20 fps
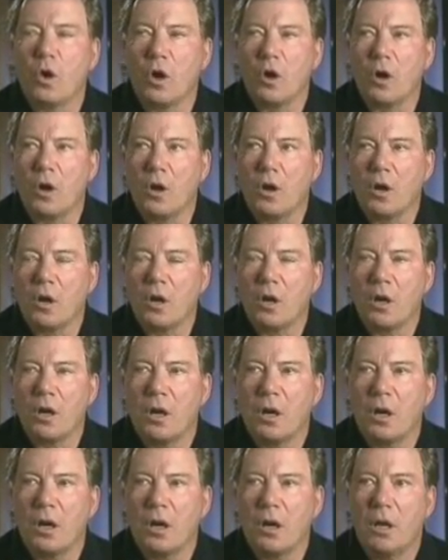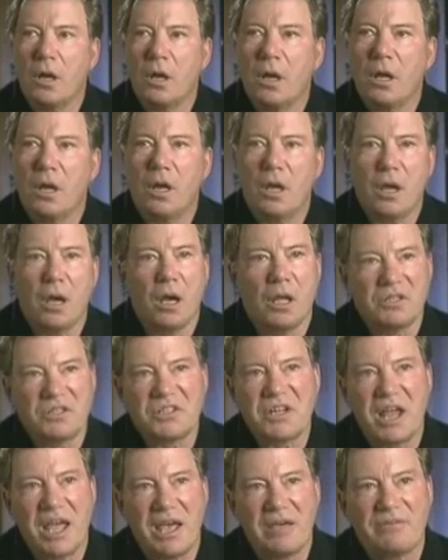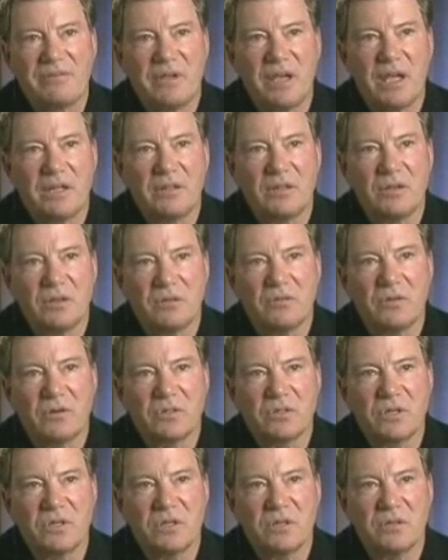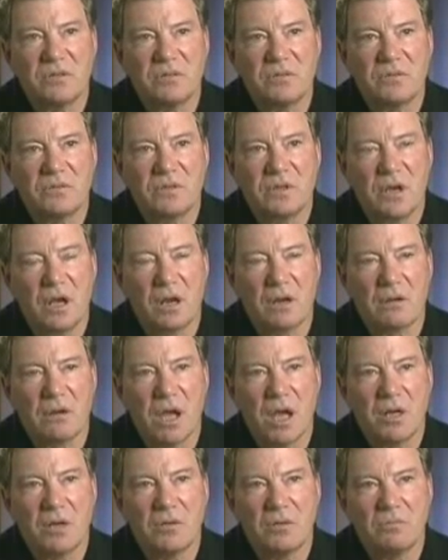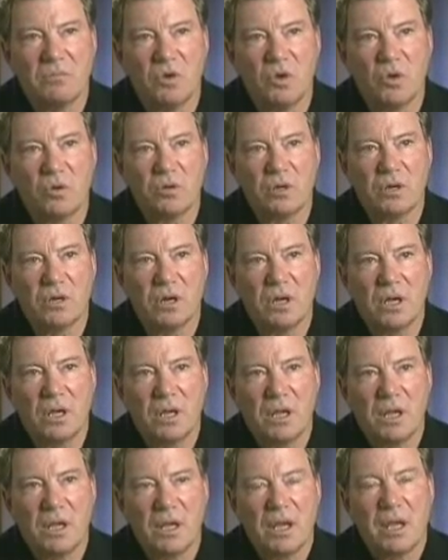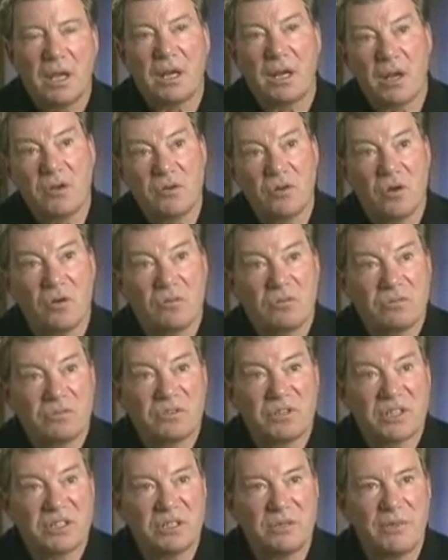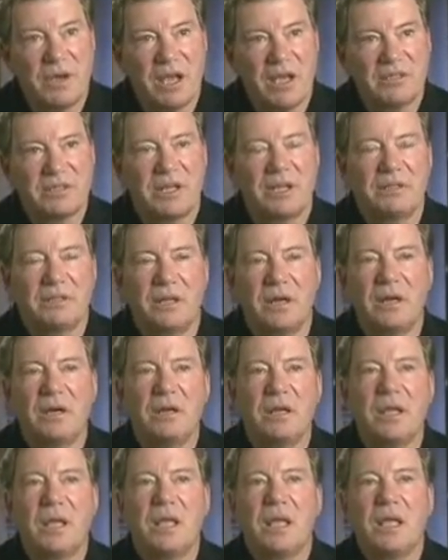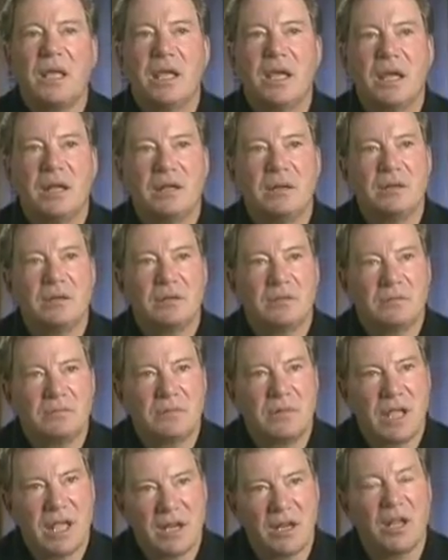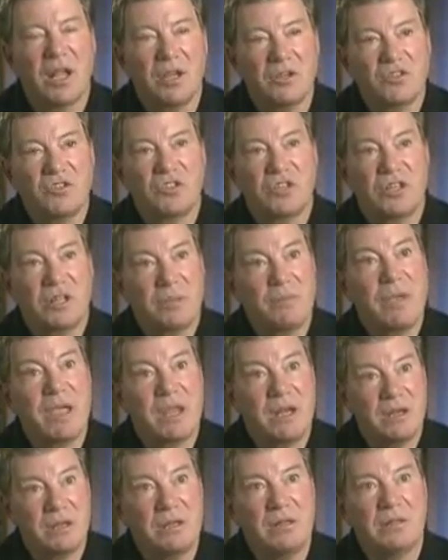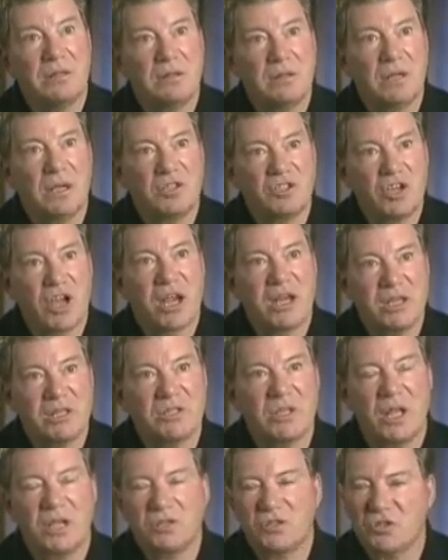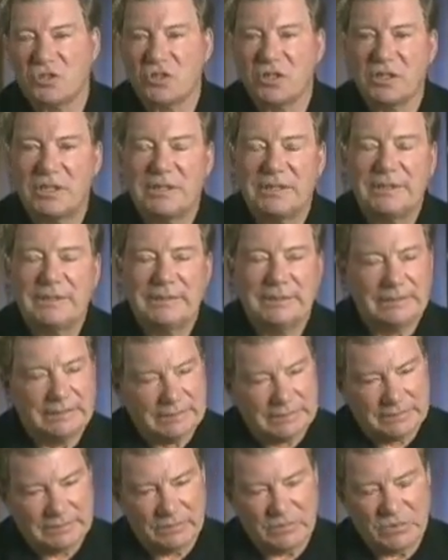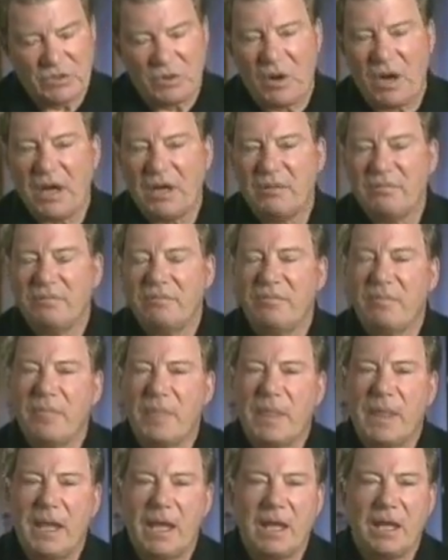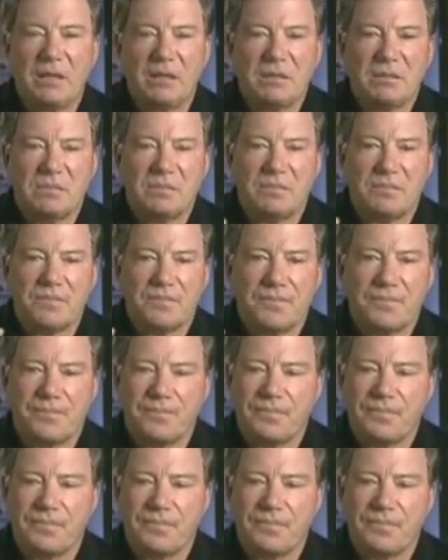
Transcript: were on staff at the University of Colorado in Boulder, and I drove 60 miles out there, and they had lunch, and they made a Chinese lunch. It was great, and